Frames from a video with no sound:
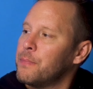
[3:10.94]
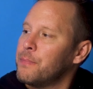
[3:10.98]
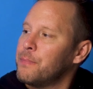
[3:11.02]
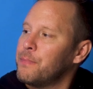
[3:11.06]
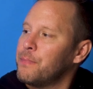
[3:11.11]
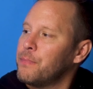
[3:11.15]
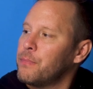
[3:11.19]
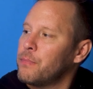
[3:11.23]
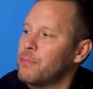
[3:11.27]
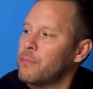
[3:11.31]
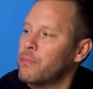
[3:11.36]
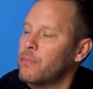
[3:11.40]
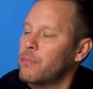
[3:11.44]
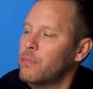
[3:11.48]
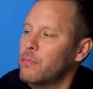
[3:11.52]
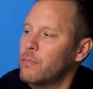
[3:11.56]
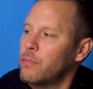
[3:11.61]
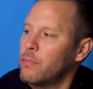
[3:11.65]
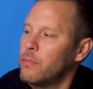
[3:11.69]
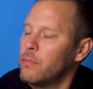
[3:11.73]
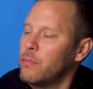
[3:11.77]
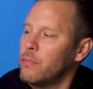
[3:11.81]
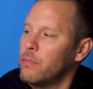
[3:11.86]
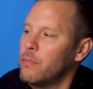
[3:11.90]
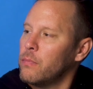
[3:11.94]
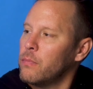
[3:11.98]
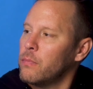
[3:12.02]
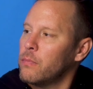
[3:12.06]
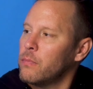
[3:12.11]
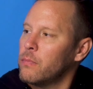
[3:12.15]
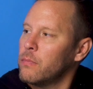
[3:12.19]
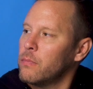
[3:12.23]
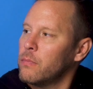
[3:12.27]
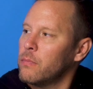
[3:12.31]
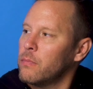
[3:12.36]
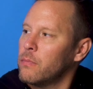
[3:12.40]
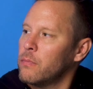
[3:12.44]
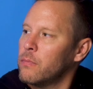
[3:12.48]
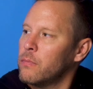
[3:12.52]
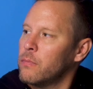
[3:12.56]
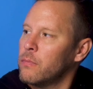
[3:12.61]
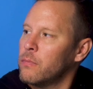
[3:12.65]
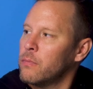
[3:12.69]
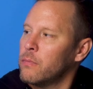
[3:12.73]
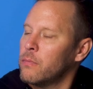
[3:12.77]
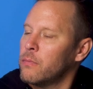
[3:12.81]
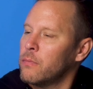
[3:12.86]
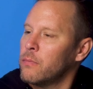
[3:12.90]

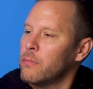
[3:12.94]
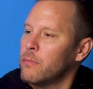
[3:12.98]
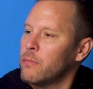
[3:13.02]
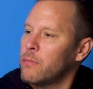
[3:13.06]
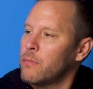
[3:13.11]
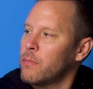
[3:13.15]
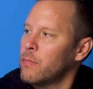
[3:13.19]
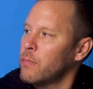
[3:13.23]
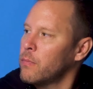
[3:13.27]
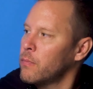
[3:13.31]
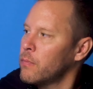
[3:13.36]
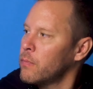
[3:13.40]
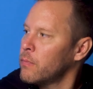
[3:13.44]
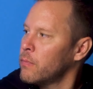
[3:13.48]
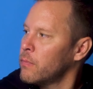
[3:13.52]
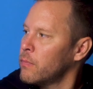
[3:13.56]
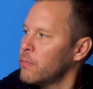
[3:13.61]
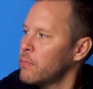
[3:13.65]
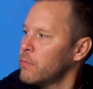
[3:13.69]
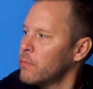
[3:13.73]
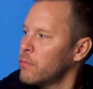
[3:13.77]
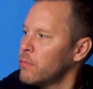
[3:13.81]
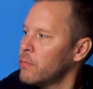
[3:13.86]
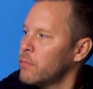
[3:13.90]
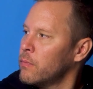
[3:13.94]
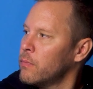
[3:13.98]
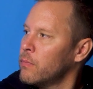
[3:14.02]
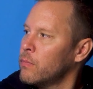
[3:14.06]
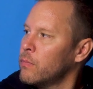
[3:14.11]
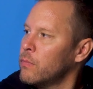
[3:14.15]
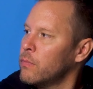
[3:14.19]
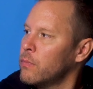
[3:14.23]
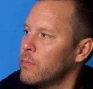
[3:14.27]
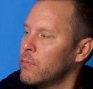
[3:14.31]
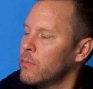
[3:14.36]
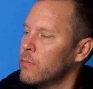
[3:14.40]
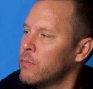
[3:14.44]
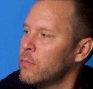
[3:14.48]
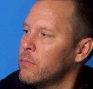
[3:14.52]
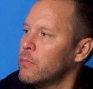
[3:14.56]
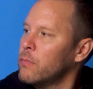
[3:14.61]
The person shown says nothing.